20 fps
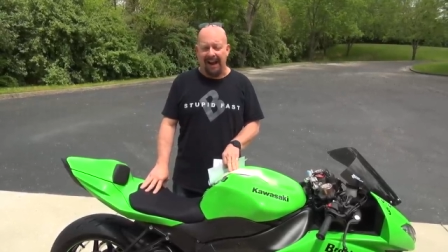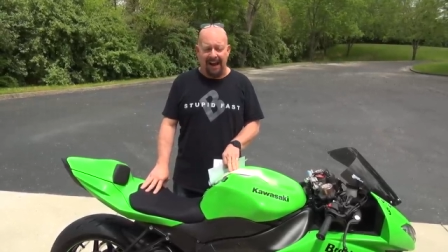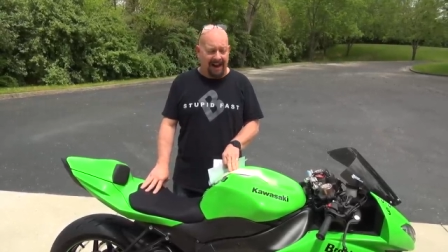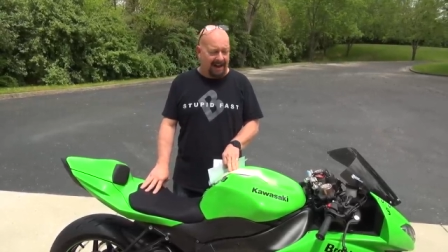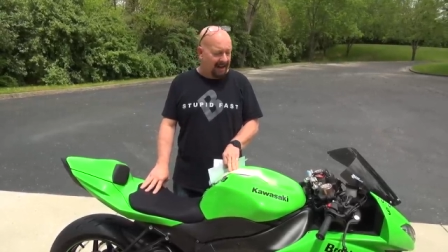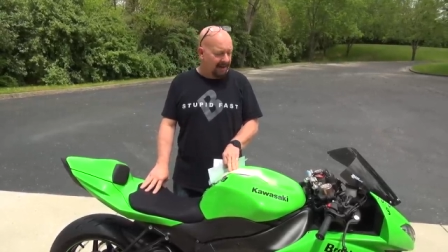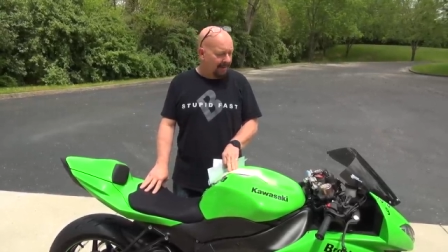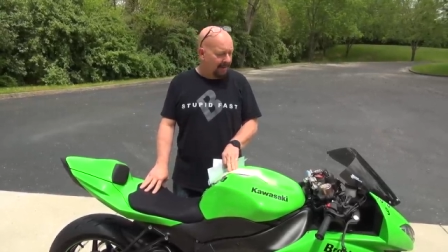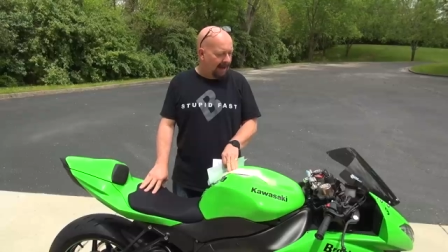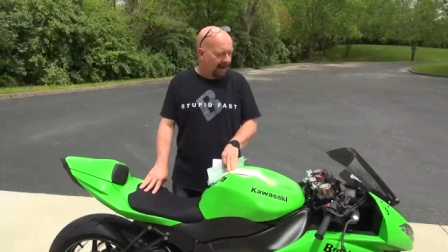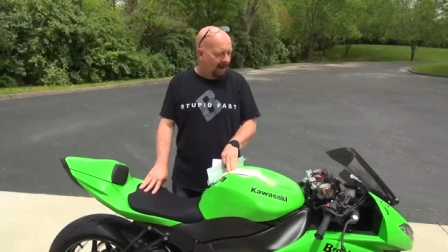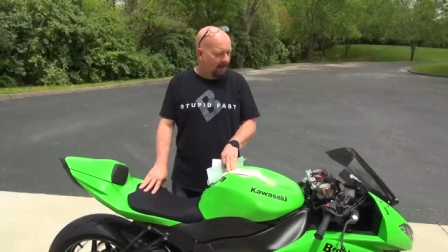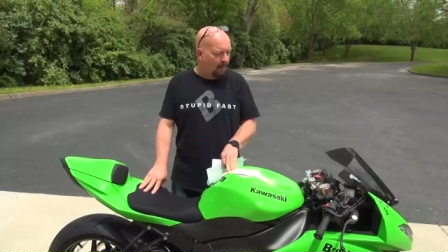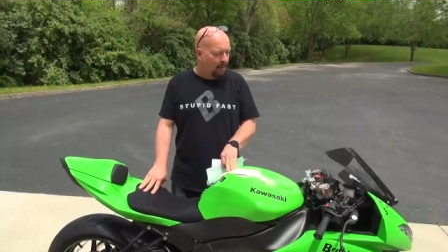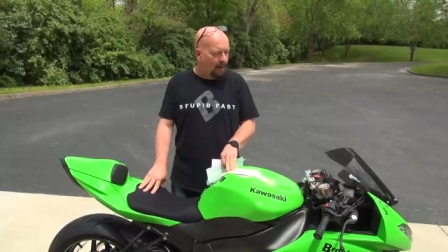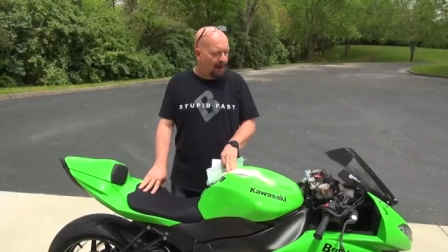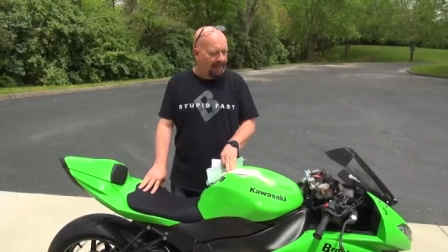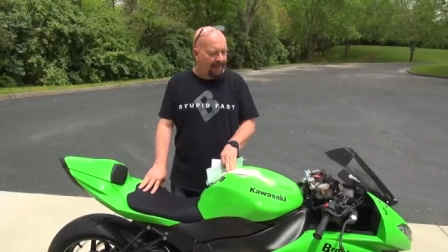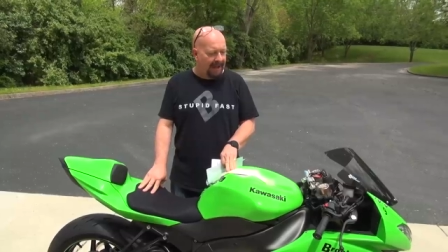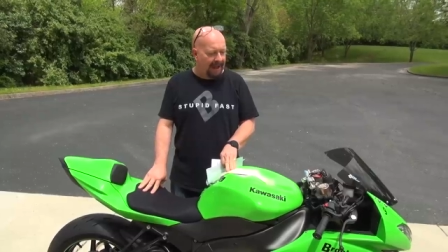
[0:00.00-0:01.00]

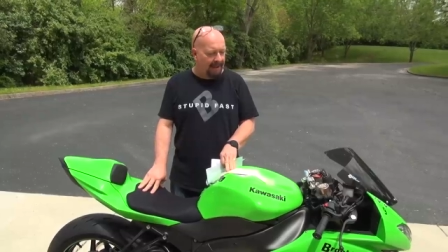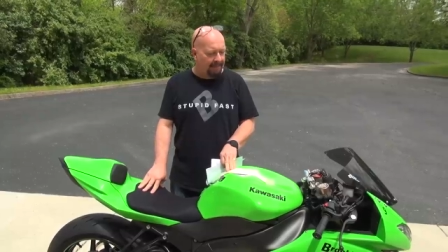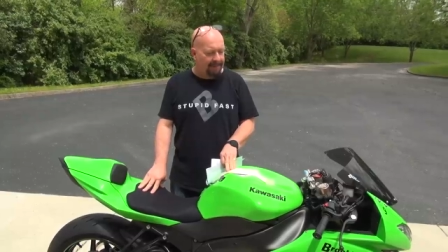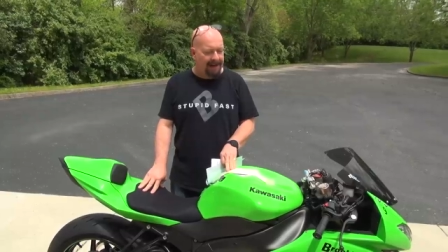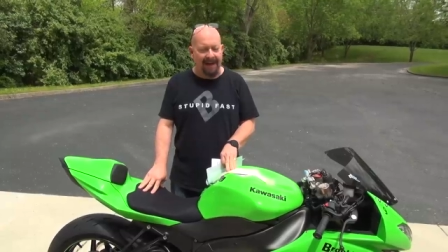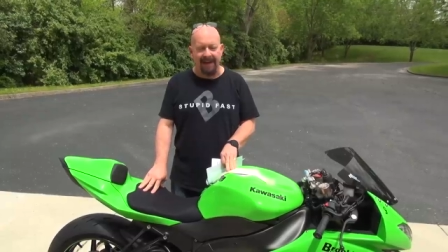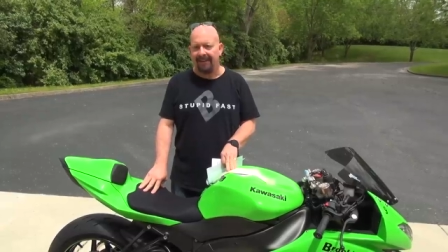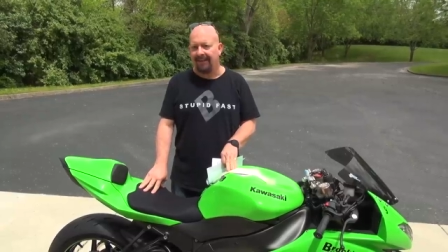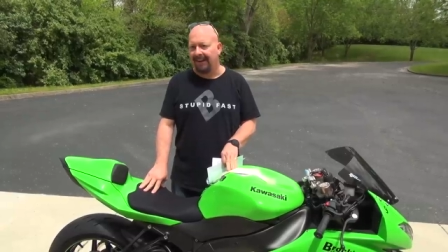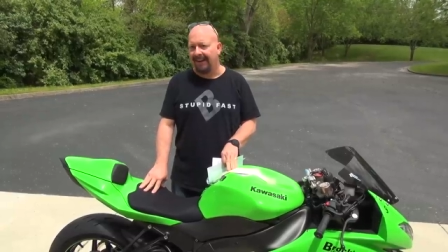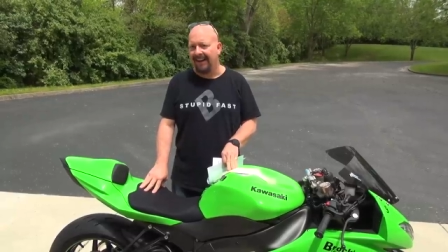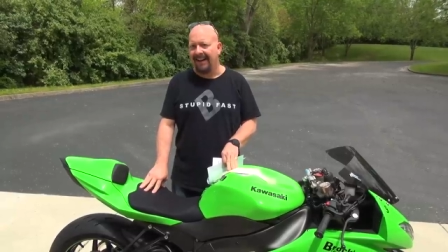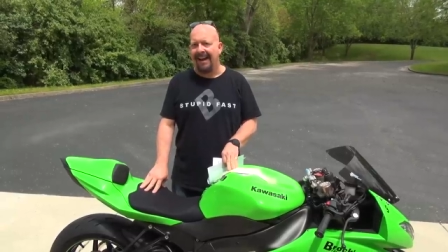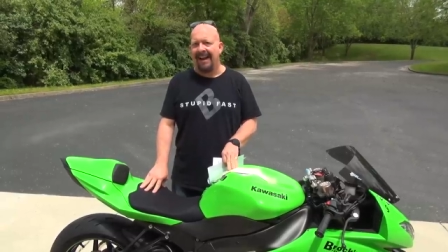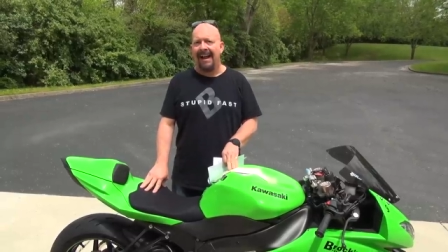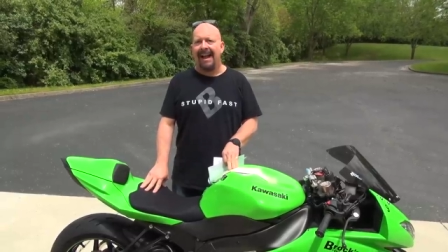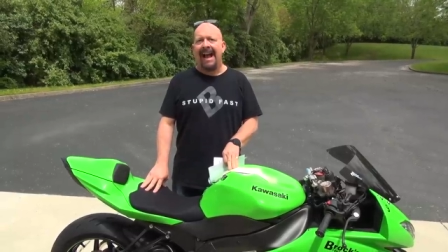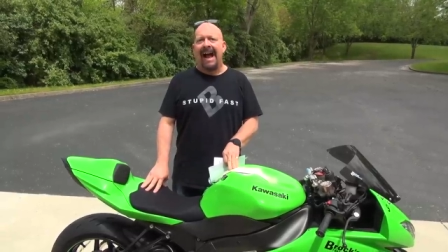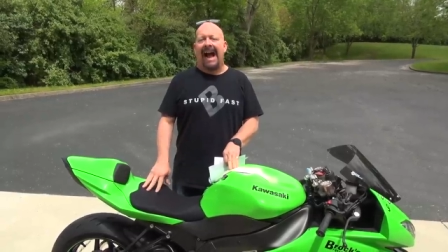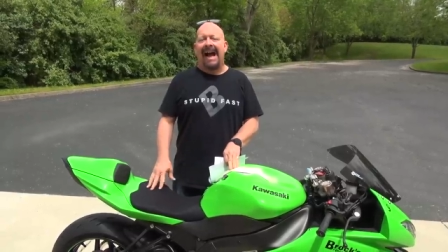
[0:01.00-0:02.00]
and what that means, and
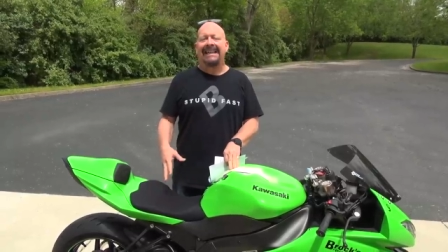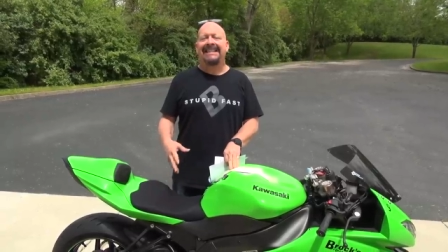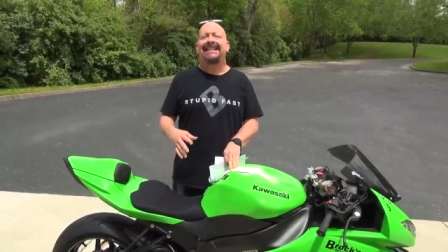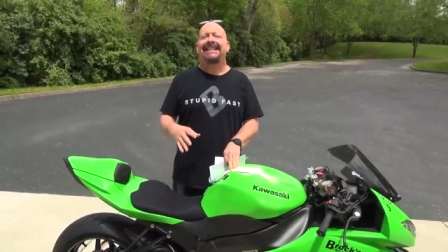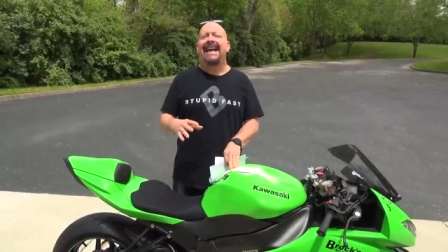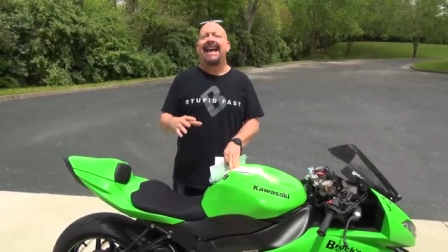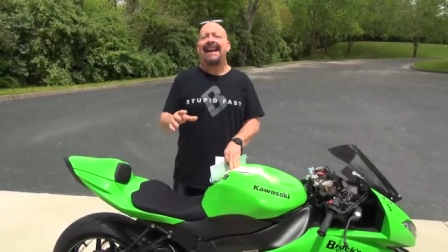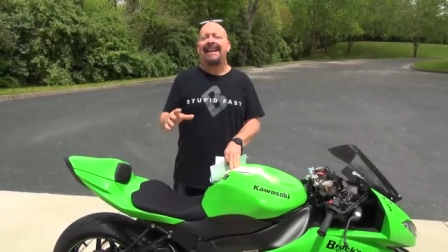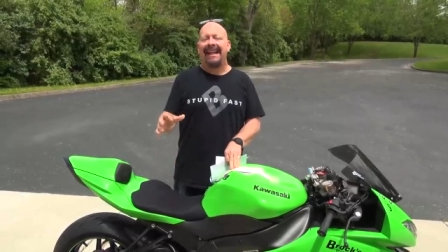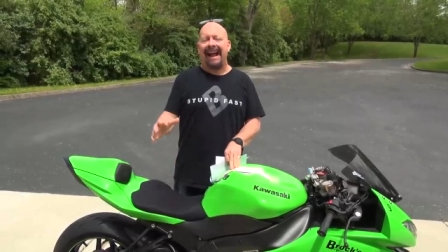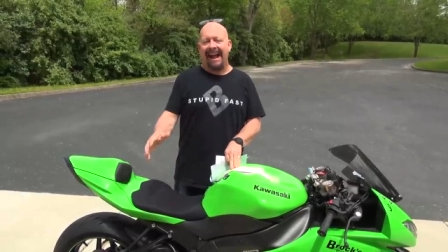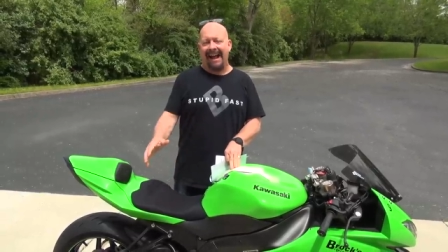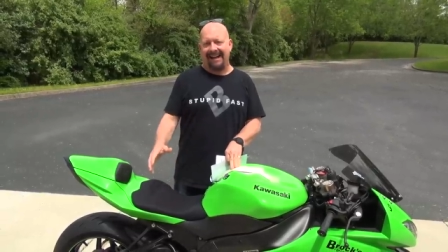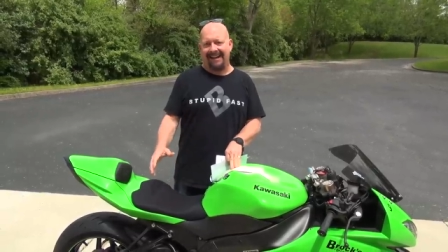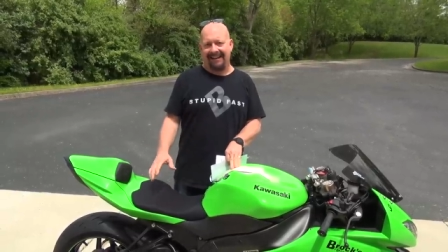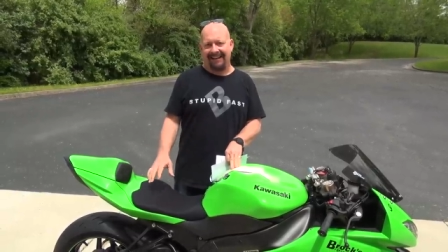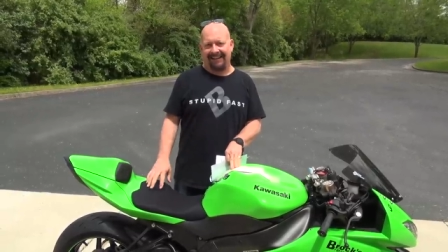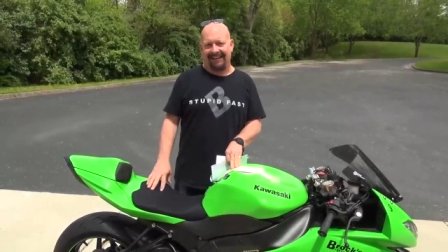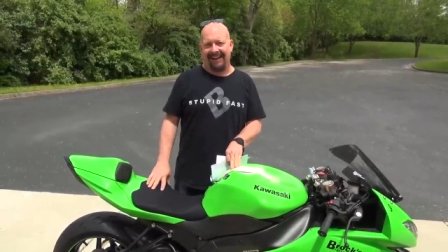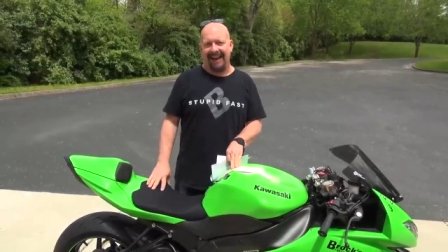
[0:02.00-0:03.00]
I say that